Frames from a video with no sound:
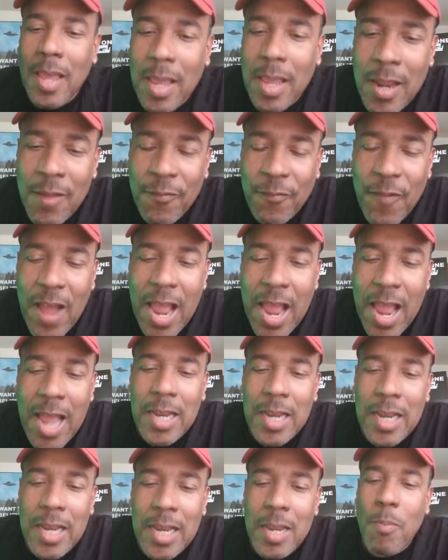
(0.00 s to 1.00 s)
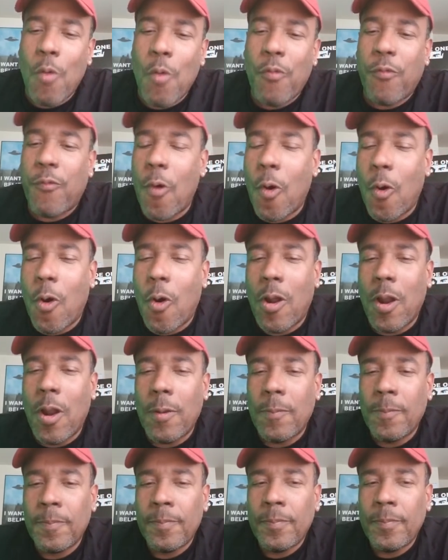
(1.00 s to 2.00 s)
And then finally, mode
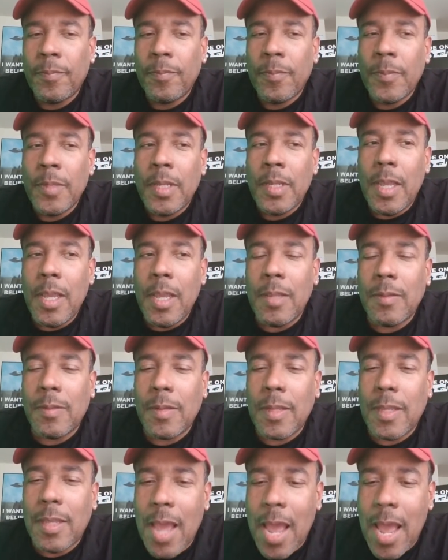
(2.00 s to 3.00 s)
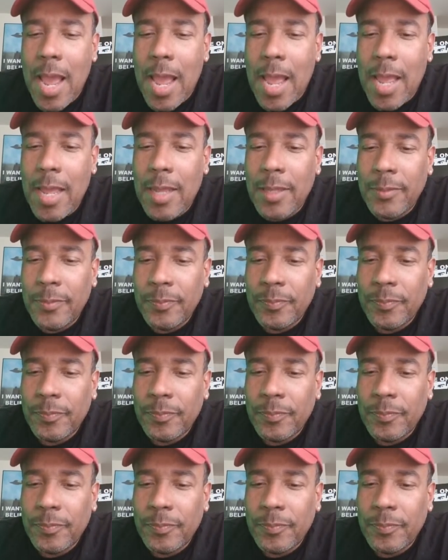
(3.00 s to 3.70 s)
four is a guy